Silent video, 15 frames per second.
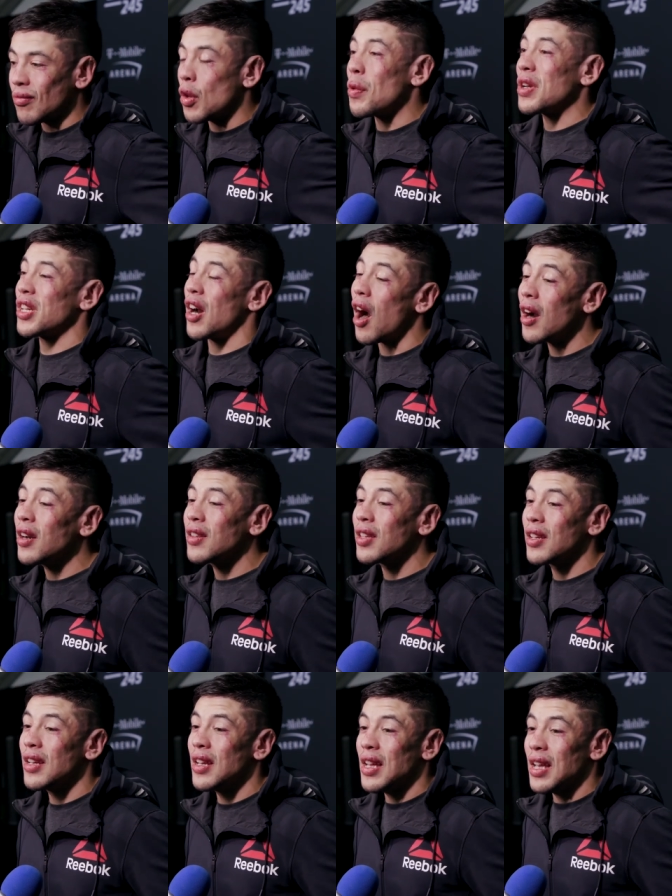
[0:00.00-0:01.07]
It was hard,
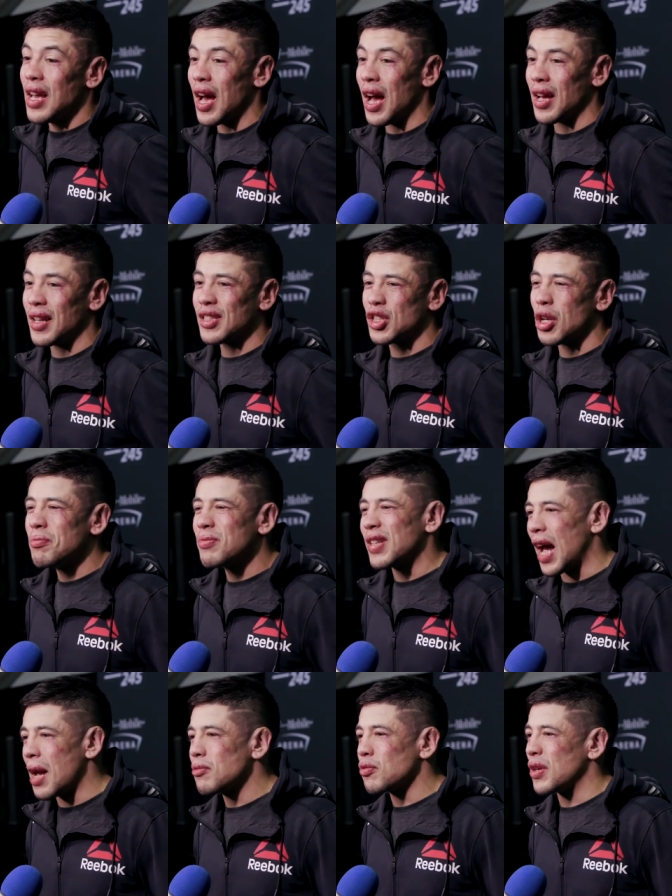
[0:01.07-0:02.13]
and
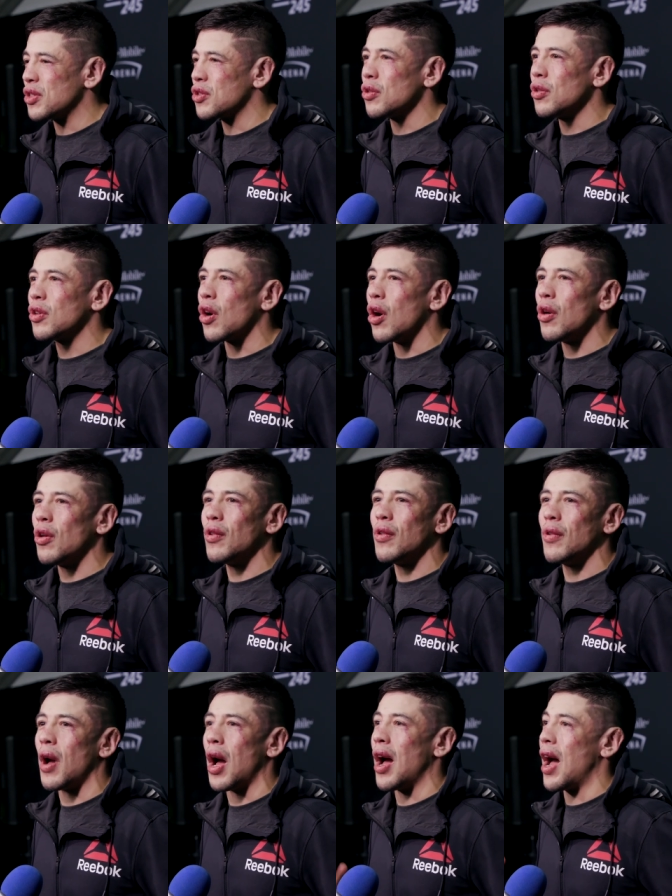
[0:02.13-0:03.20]
sometimes when you
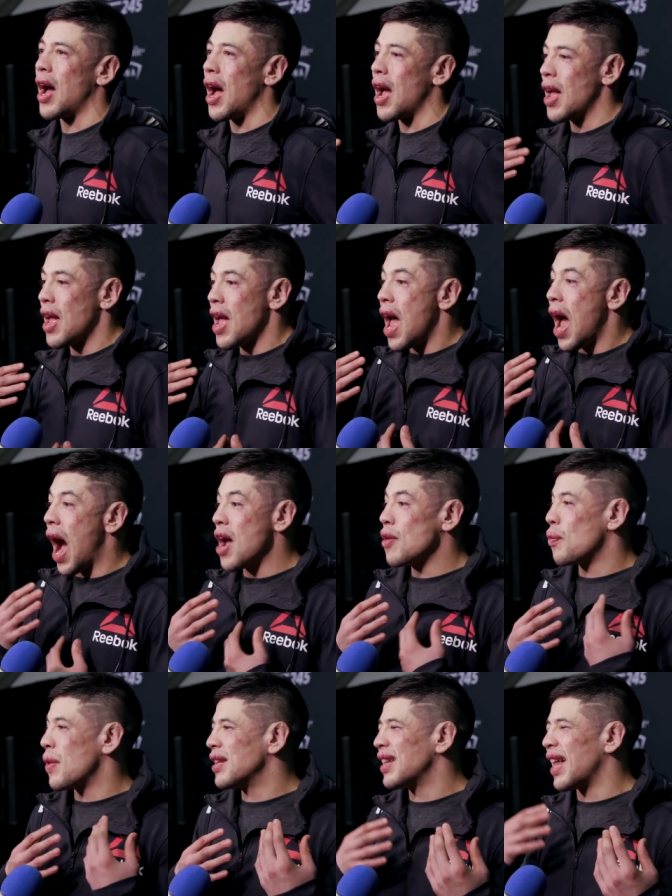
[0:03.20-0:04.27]
go, uh, I I
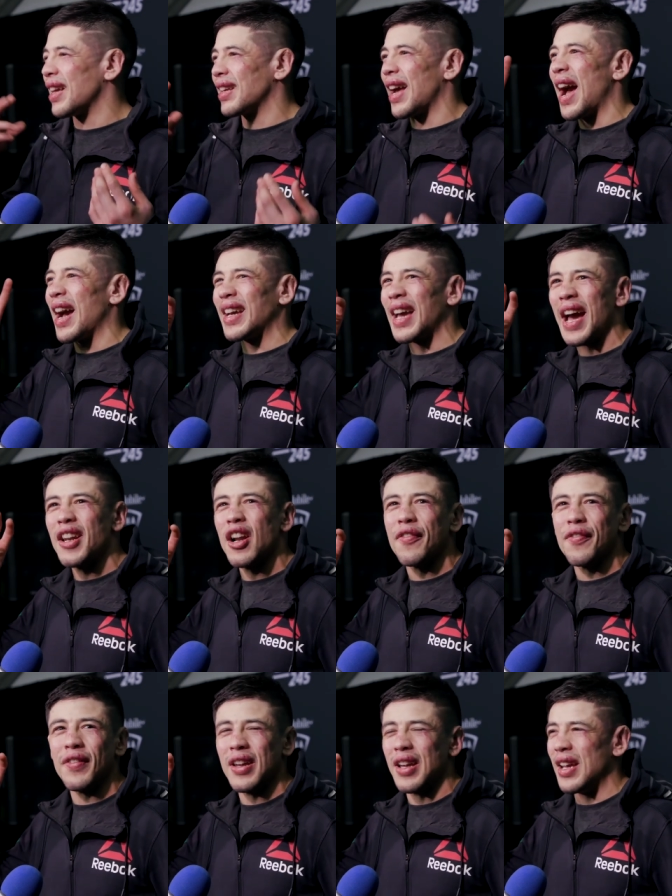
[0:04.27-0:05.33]
went like a kind
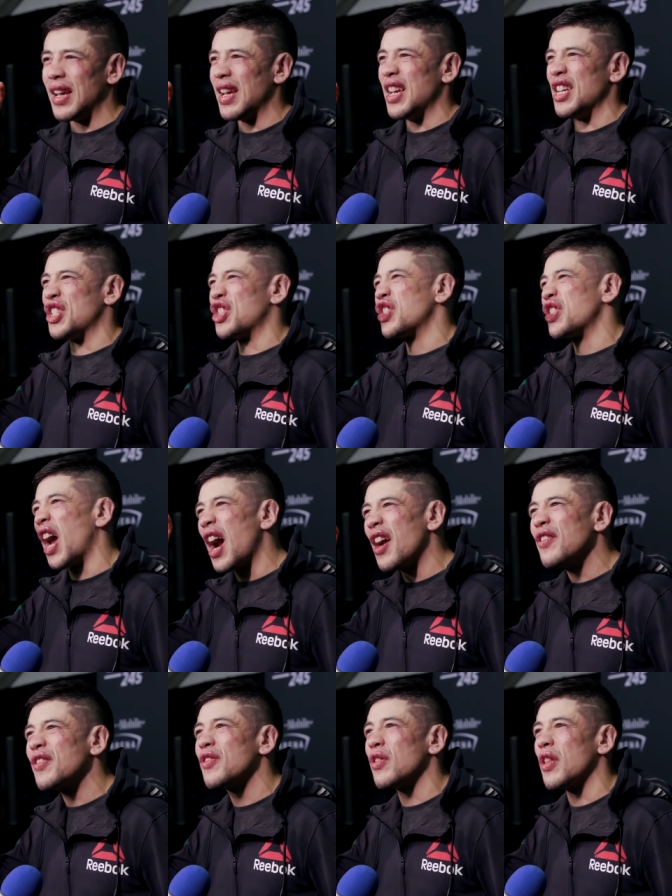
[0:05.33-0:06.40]
of uh, a,
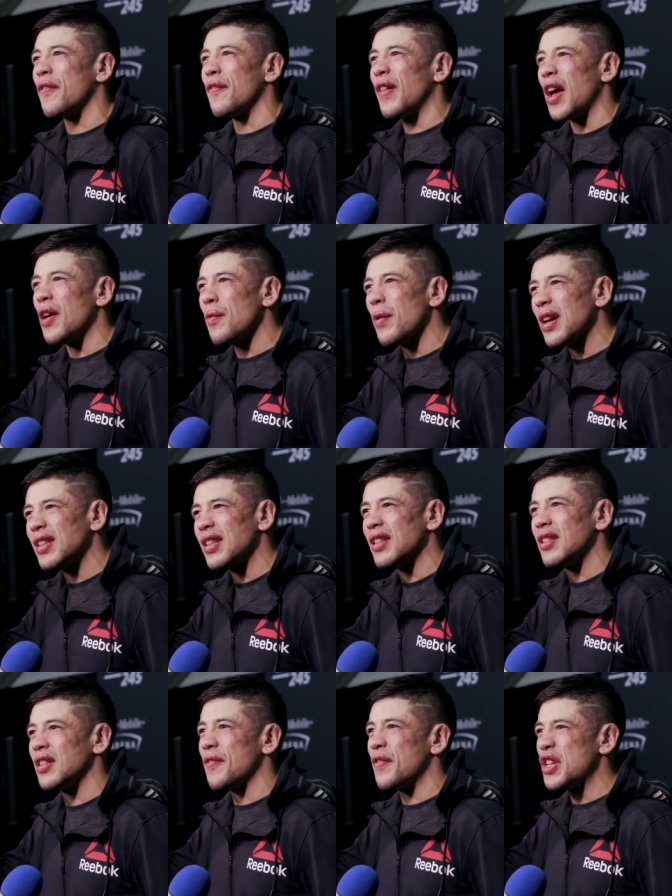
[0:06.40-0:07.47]
a to the flyweight
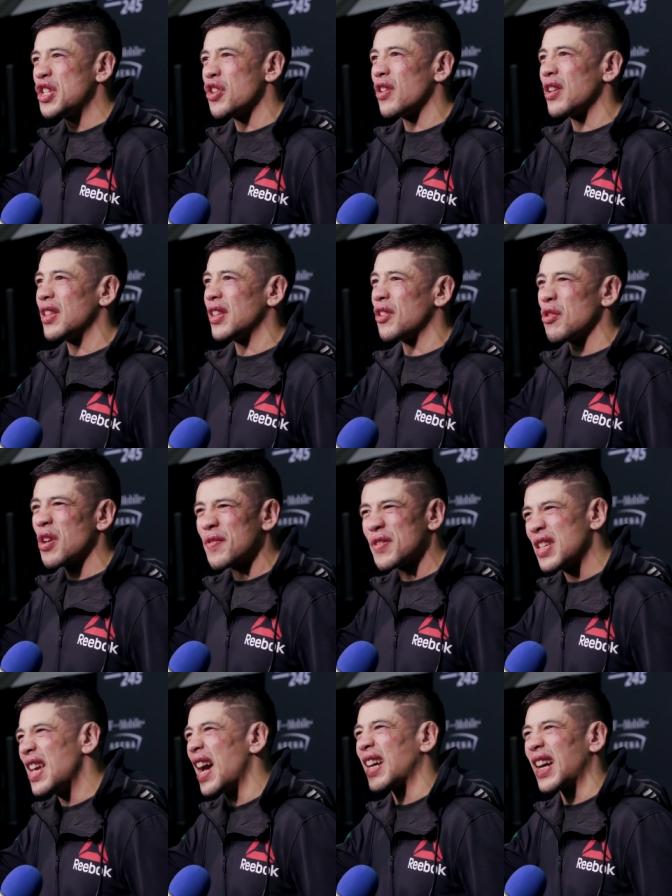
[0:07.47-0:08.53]
in division in the
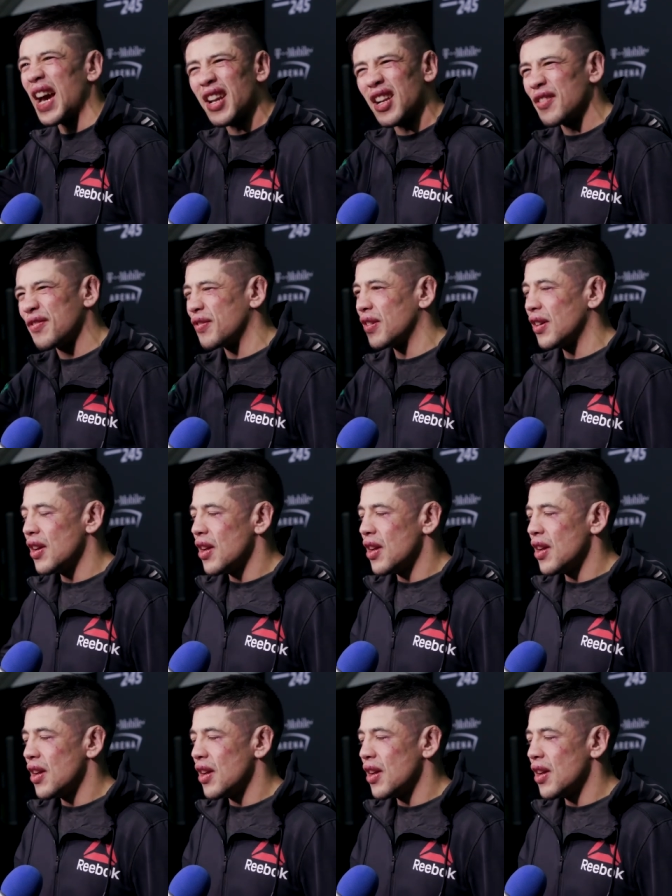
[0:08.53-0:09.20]
UFC, a kind of